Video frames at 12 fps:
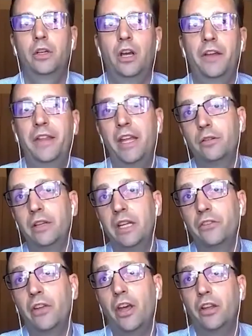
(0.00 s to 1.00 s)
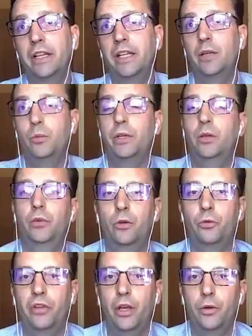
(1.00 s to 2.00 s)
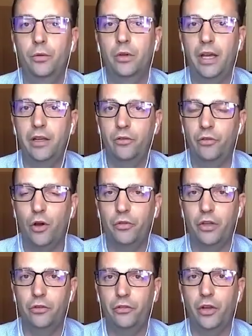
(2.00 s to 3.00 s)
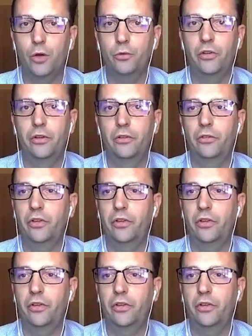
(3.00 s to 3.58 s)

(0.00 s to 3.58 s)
And then internally, we also involve the consultants,